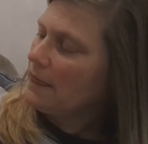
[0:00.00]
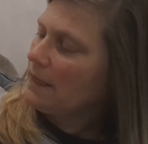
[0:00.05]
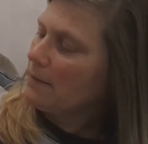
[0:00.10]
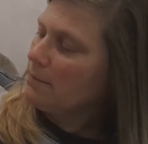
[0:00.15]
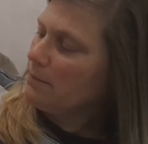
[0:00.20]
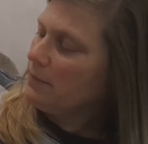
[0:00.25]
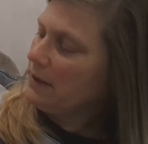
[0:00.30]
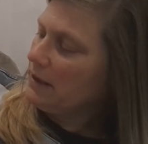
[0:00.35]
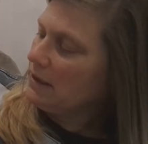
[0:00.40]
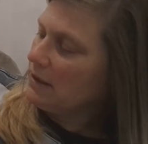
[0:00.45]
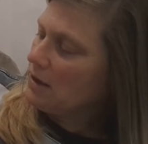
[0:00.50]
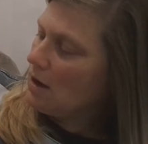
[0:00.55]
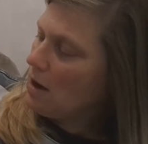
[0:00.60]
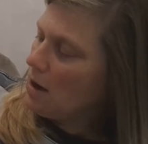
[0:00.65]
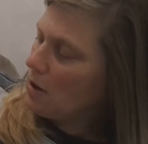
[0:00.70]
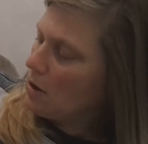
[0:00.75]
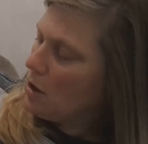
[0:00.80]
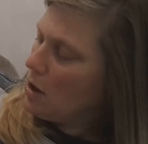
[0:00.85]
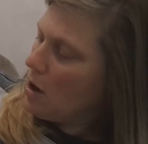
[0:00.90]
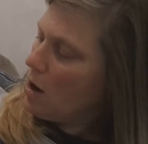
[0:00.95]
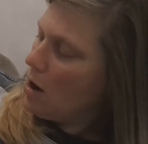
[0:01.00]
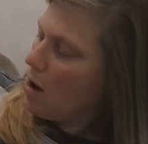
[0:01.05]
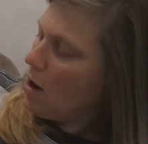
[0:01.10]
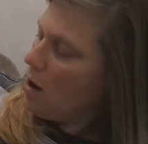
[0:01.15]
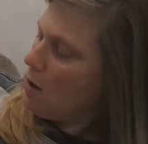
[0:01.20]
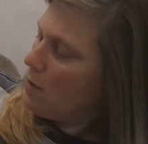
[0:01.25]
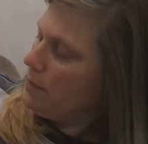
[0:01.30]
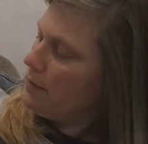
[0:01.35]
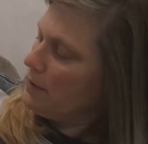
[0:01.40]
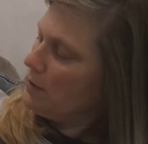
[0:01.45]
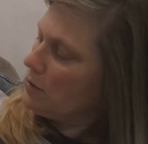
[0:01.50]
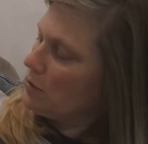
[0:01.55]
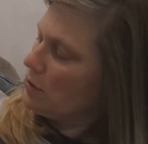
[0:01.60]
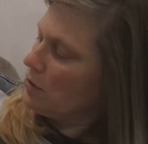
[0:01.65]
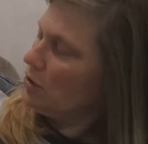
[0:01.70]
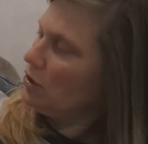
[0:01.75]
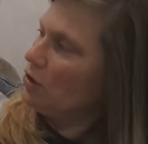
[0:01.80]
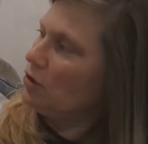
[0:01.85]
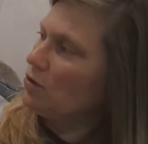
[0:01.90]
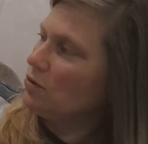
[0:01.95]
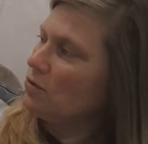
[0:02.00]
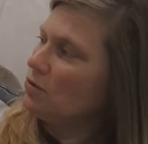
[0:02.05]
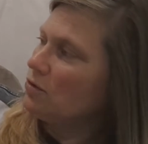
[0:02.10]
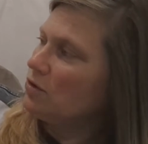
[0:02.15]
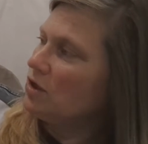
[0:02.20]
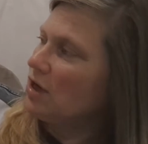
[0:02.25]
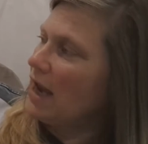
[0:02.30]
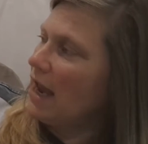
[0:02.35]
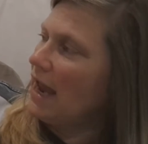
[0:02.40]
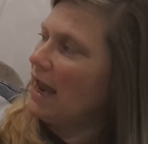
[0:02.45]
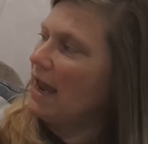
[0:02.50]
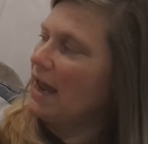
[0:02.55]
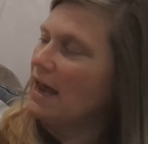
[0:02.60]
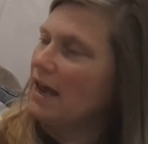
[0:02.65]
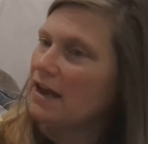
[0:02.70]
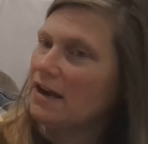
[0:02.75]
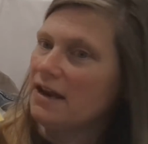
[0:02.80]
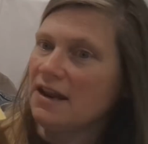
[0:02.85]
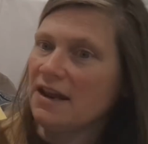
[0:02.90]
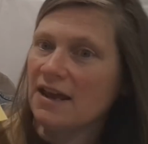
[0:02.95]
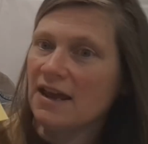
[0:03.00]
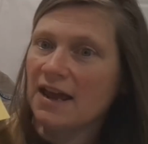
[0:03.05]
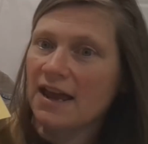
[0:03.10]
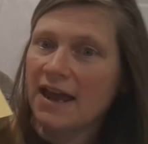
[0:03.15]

The big dog opened her huge head